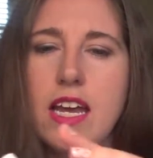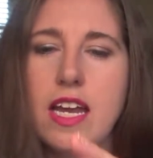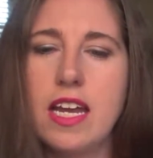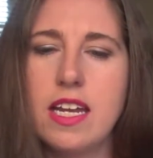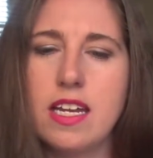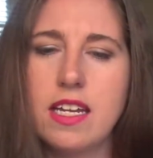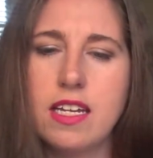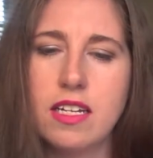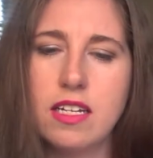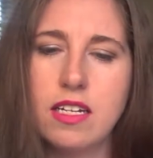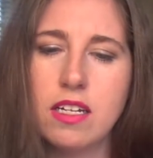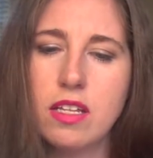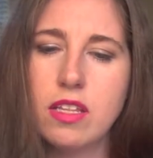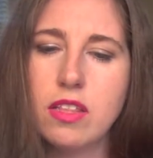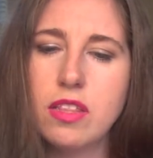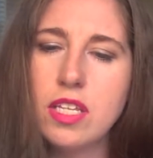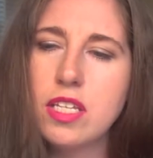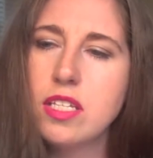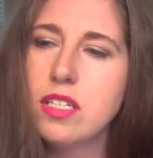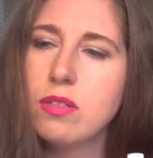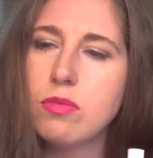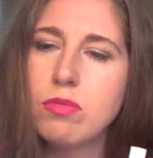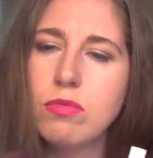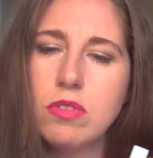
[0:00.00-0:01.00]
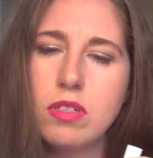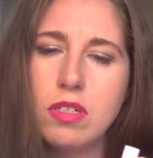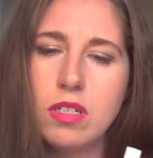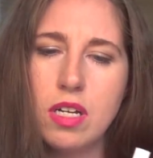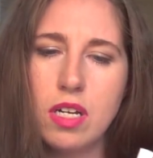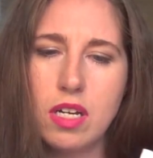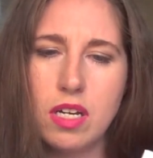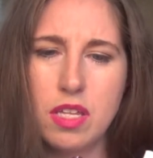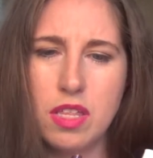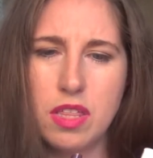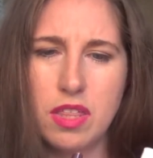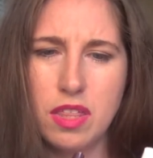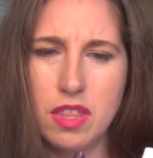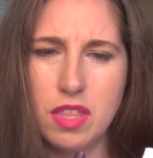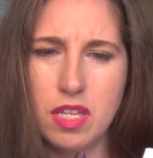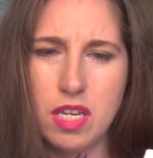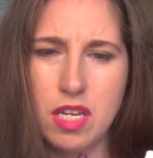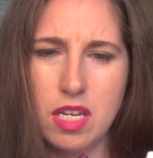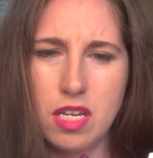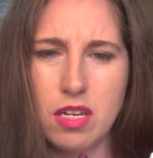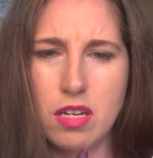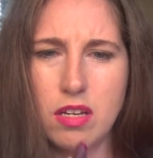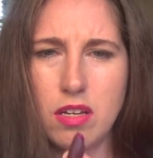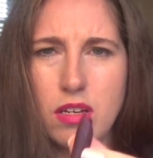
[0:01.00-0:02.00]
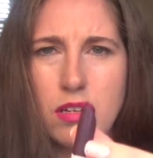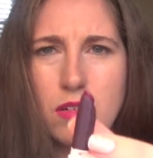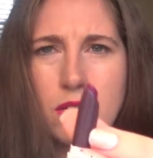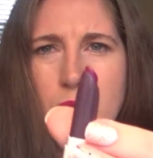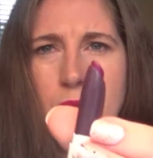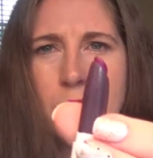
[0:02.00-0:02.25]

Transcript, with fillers: And this one I think,